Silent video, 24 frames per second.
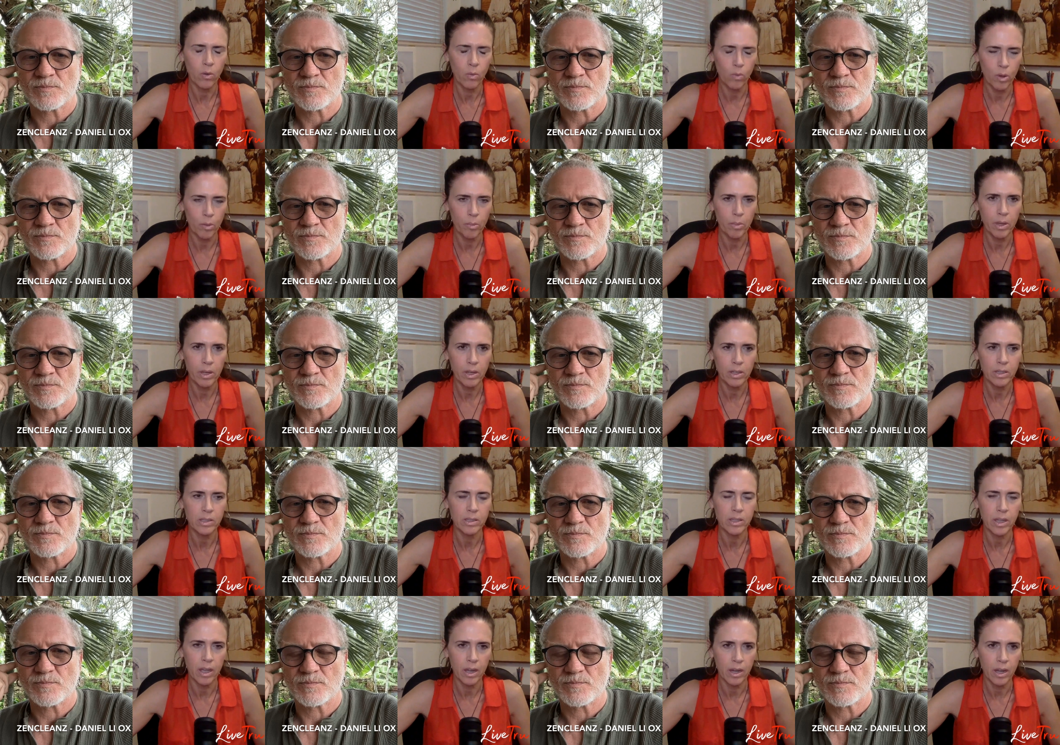Speaker 1: or a
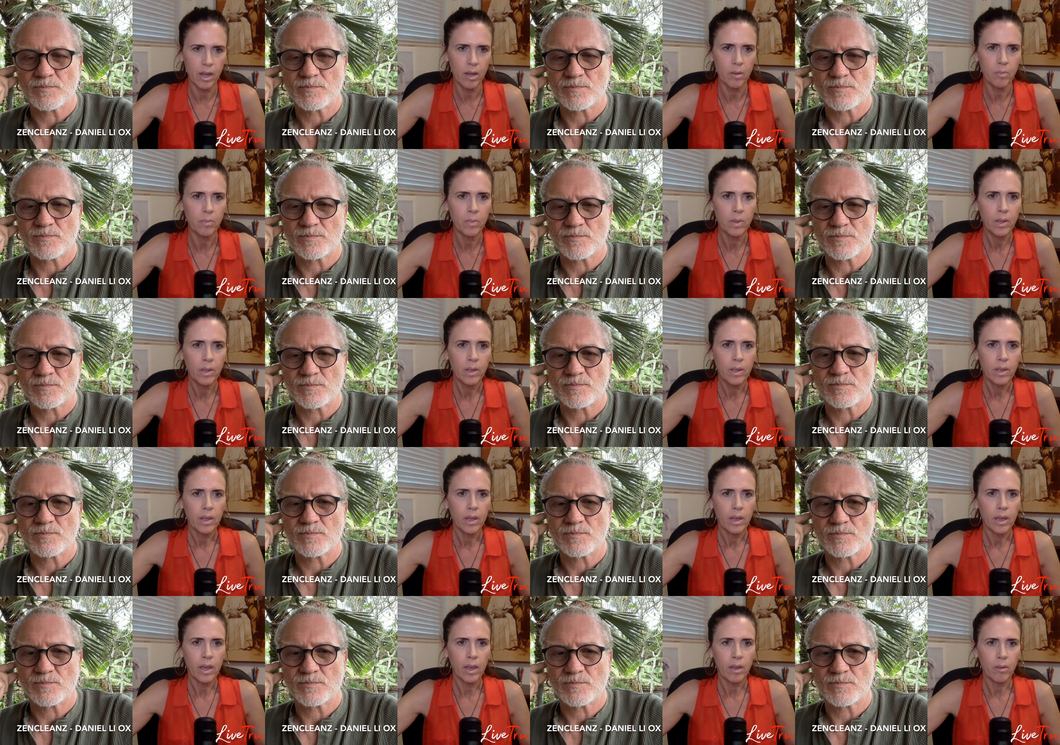woman, stand up
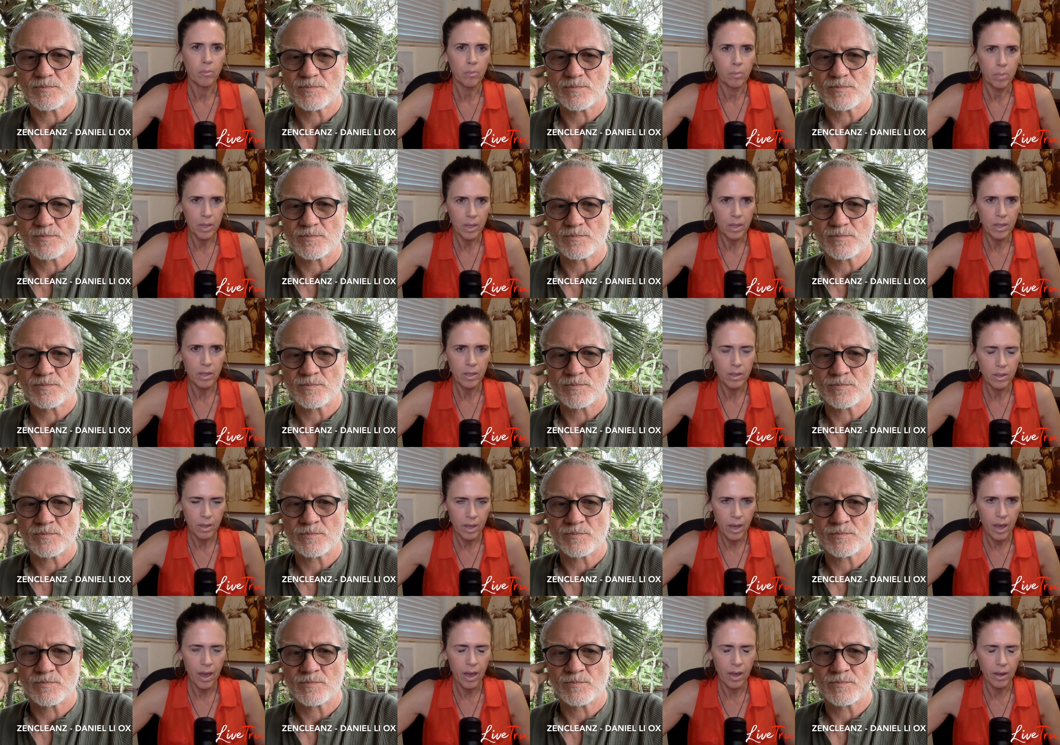and
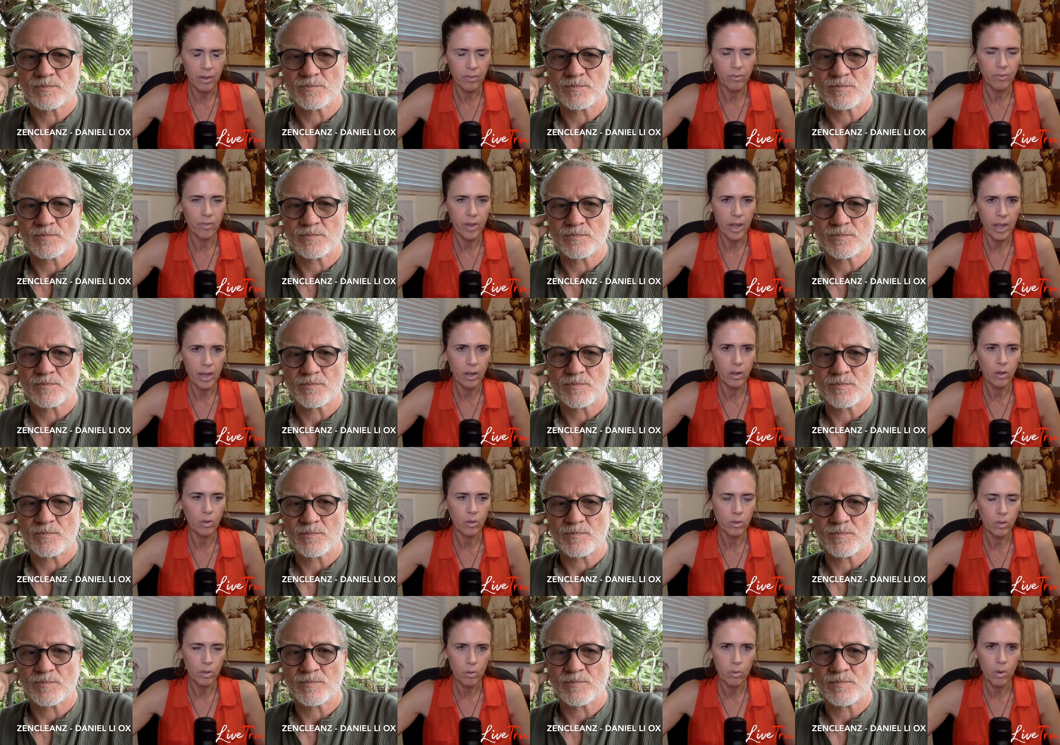be that and find
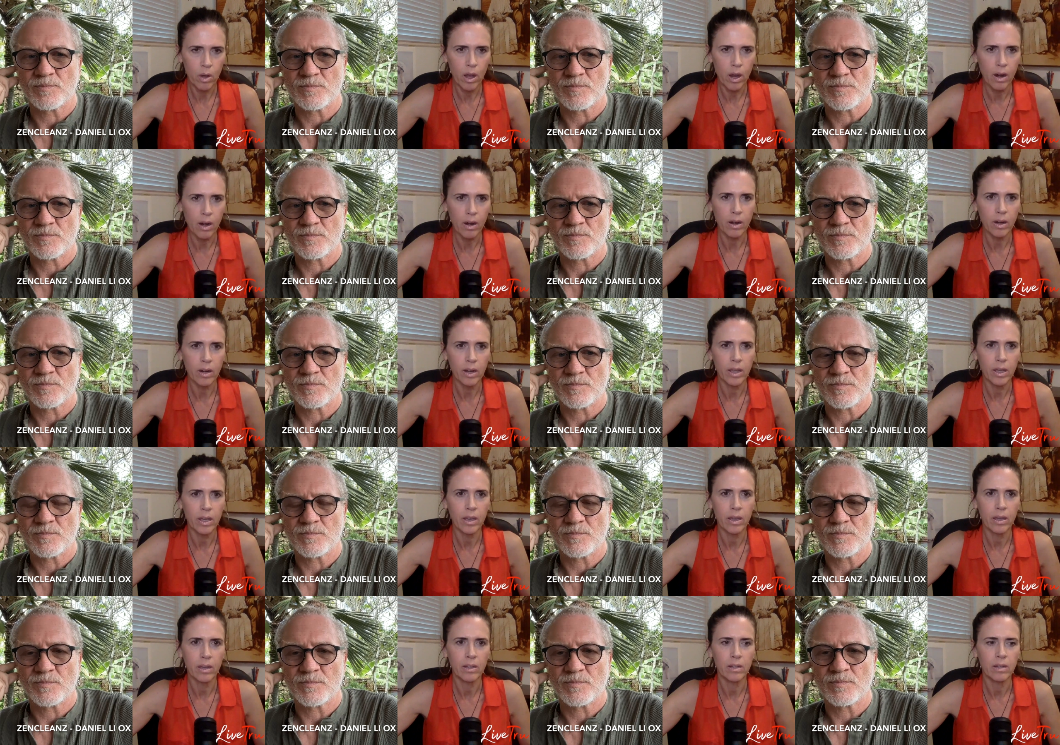out who you are
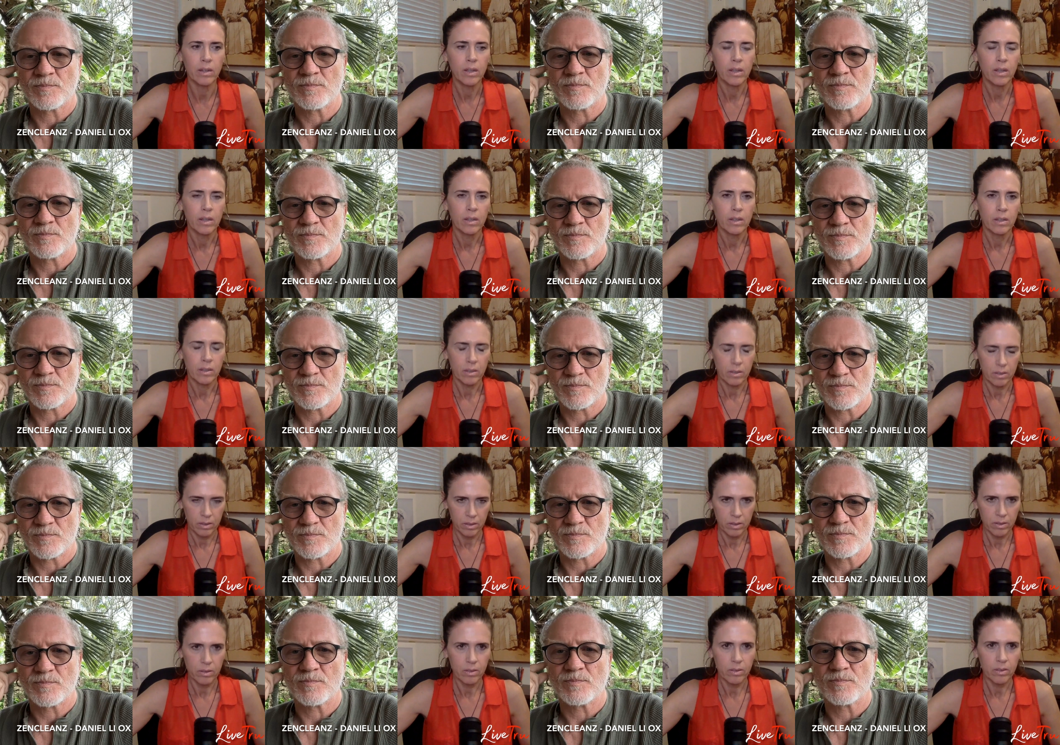and
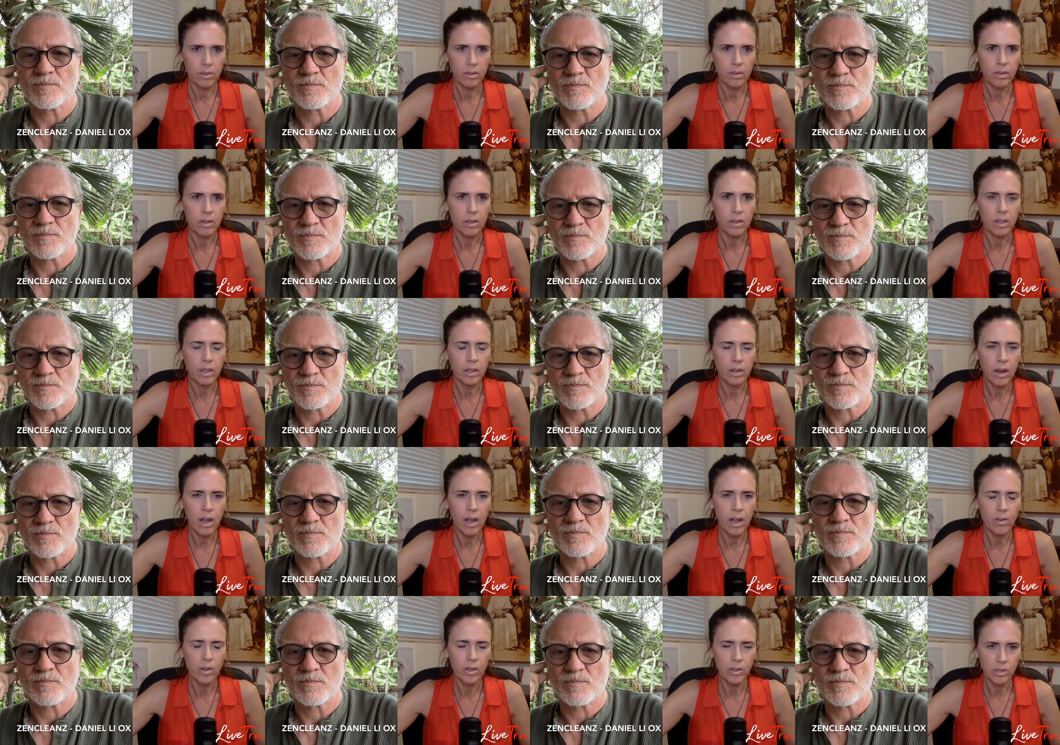
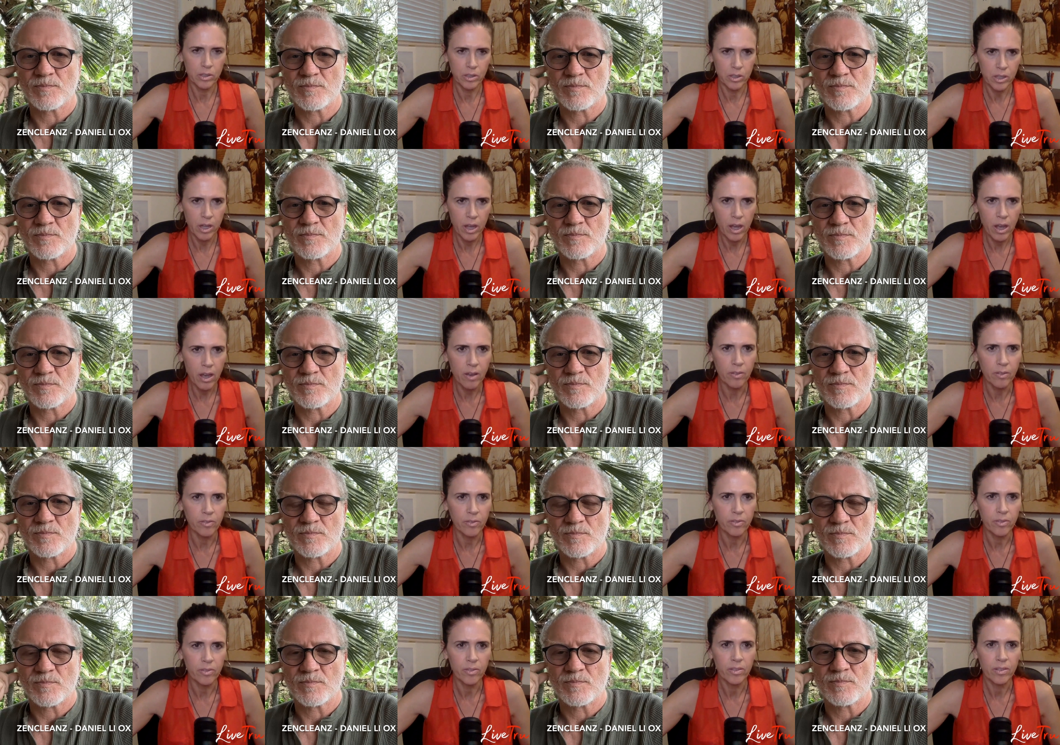clear out your
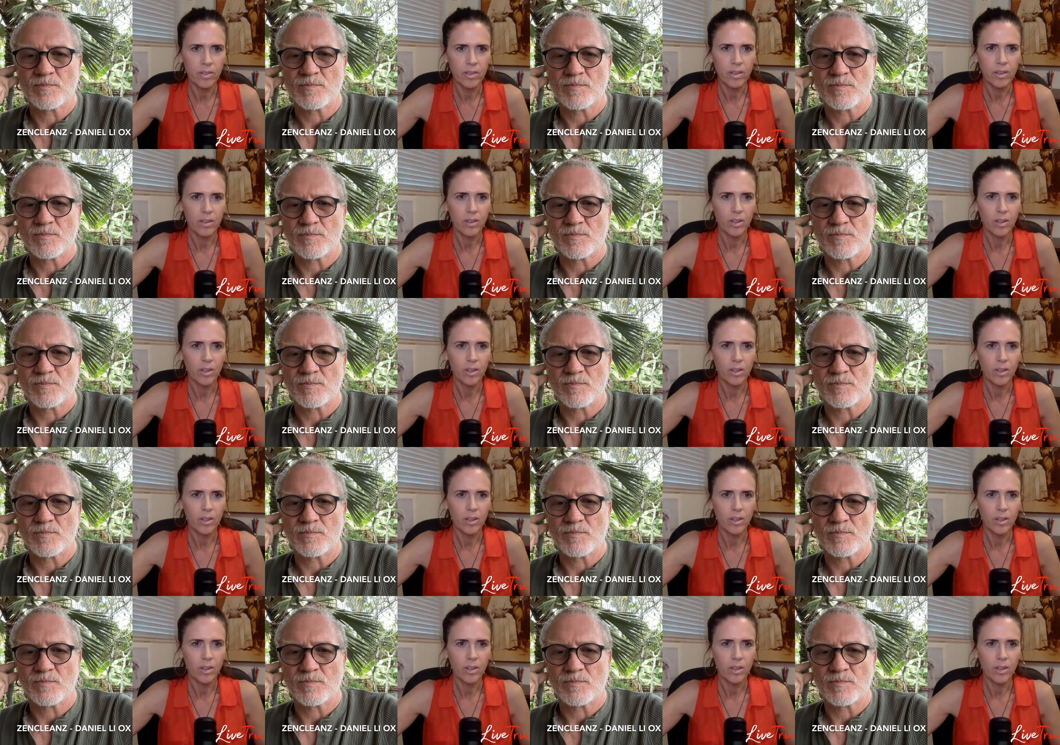stuff.